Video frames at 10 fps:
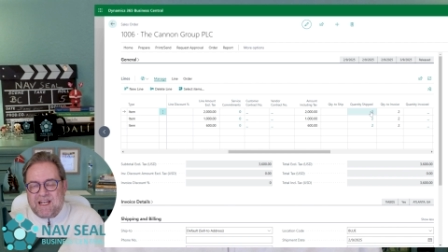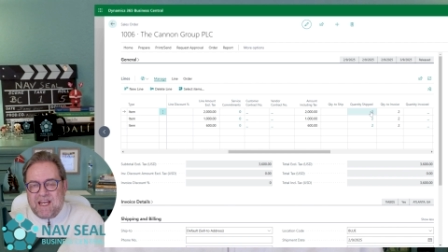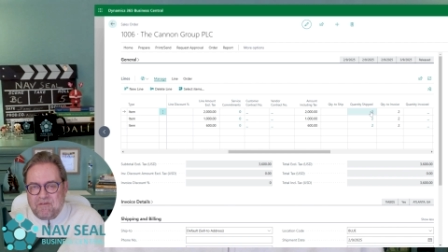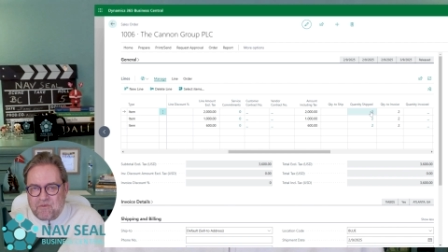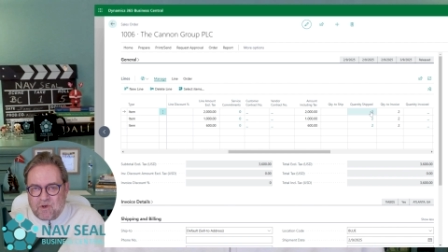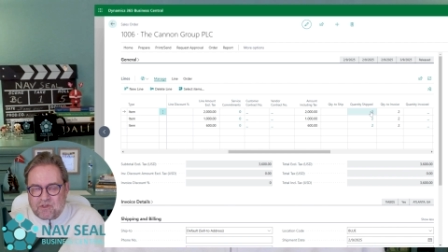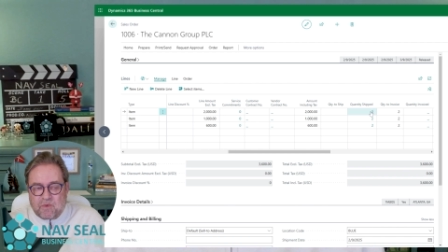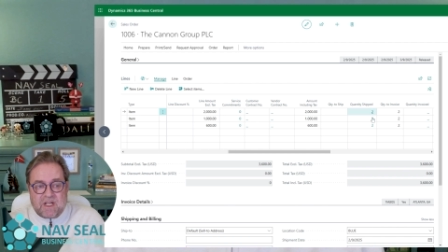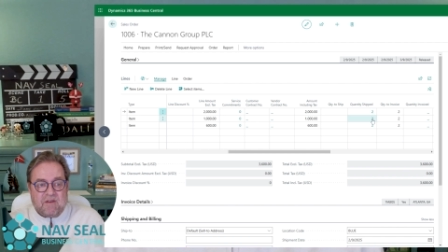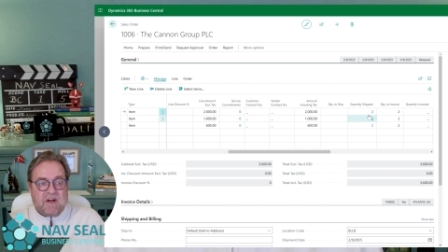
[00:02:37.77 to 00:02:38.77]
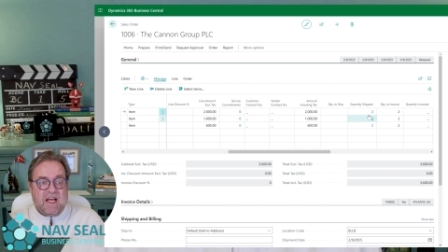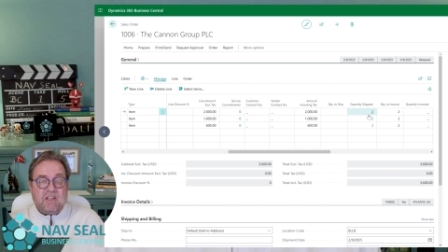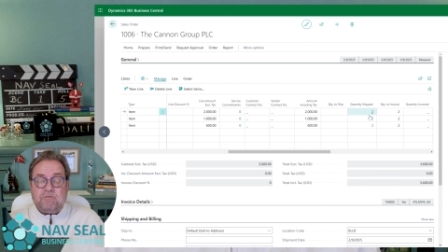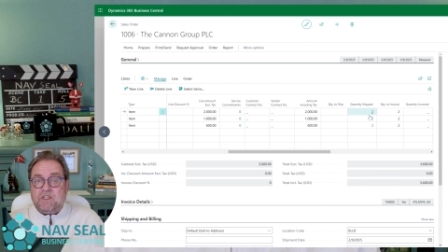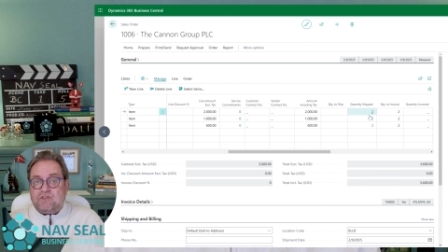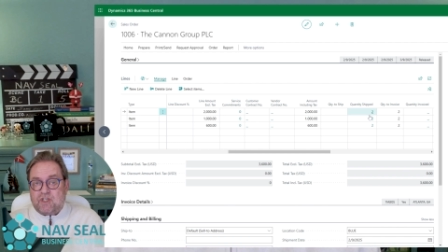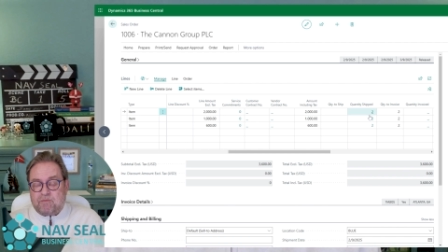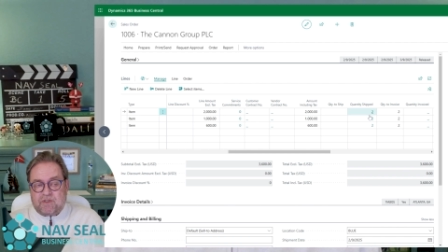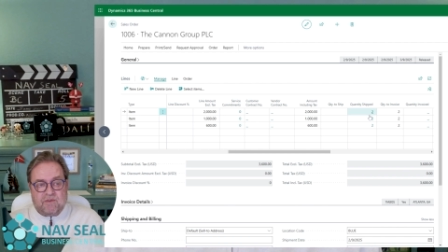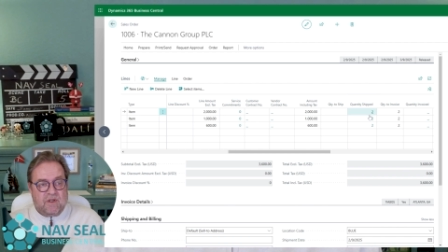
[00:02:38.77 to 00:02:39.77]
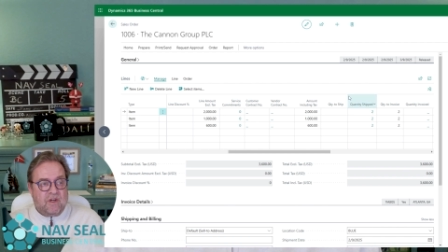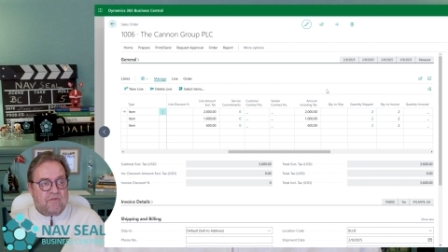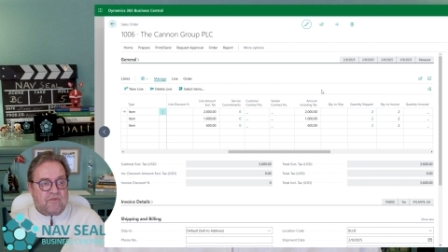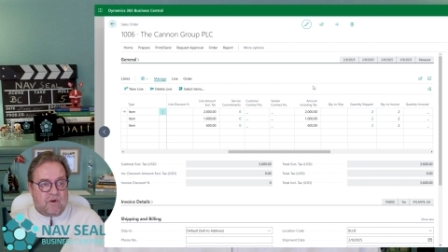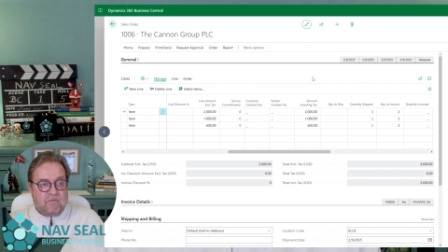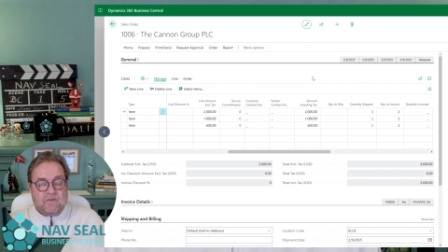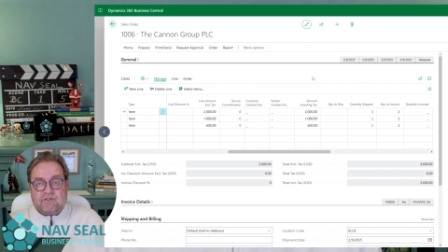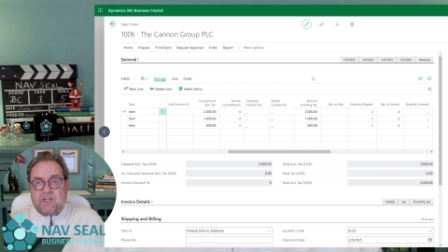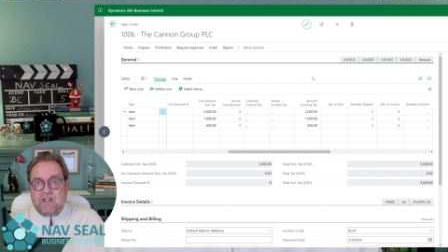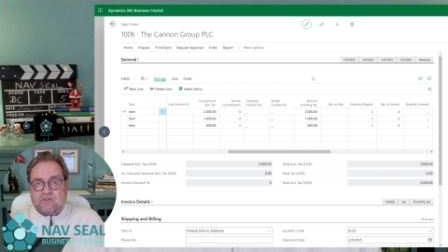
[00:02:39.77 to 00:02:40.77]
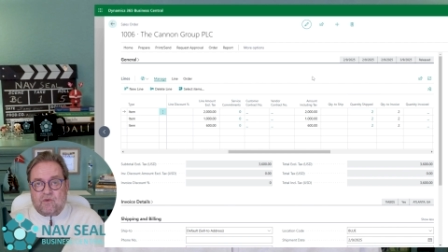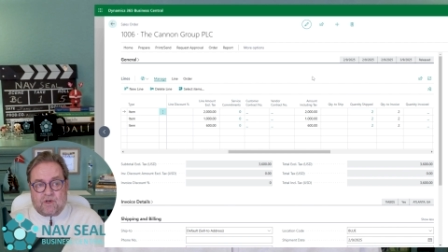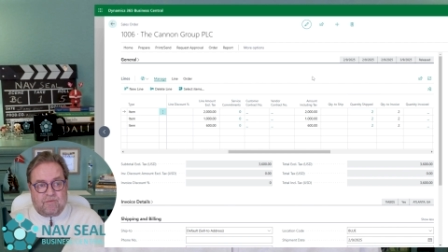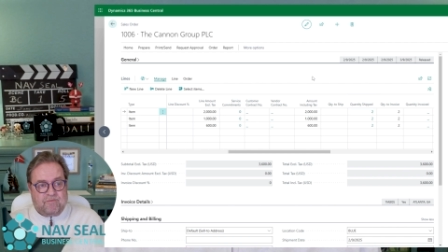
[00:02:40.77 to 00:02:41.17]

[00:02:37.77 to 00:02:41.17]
invoice whatever has been shipped from the sales order.